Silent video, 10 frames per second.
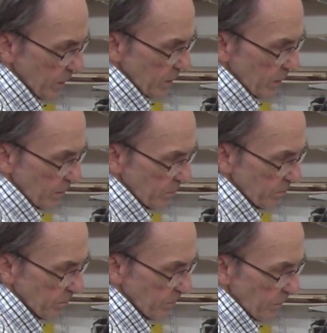
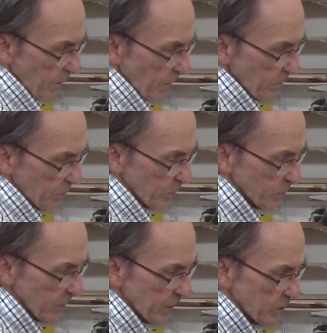Plus or
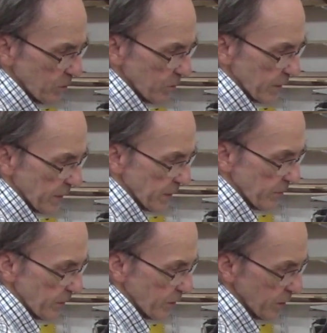minus 2,000
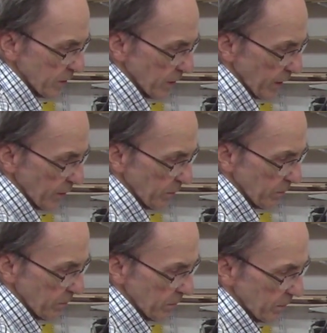of an inch for the entire,
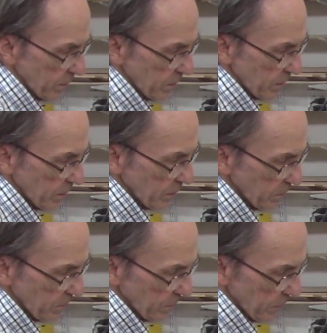
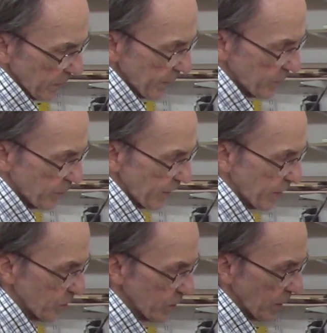edge to
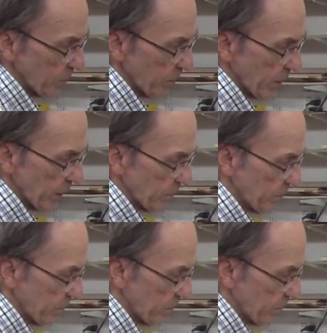edge and top to bottom.